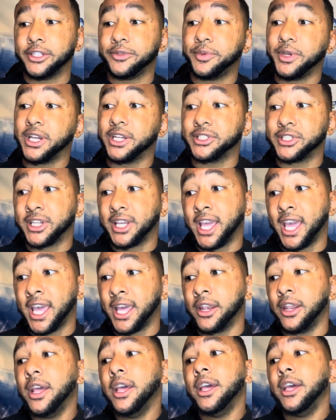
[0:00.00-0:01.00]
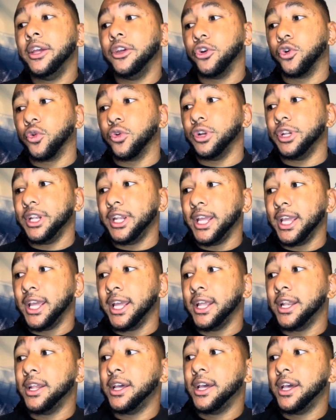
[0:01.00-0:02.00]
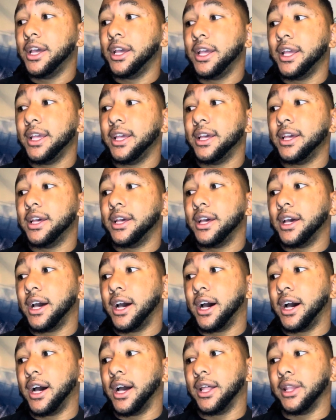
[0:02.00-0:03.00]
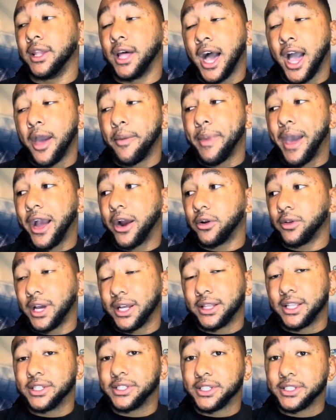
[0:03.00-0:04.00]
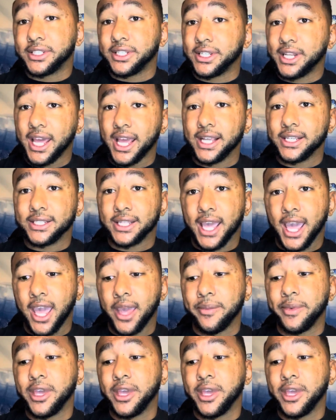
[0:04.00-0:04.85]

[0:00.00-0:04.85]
Because again, you're going to need a linebacker like this in today's game.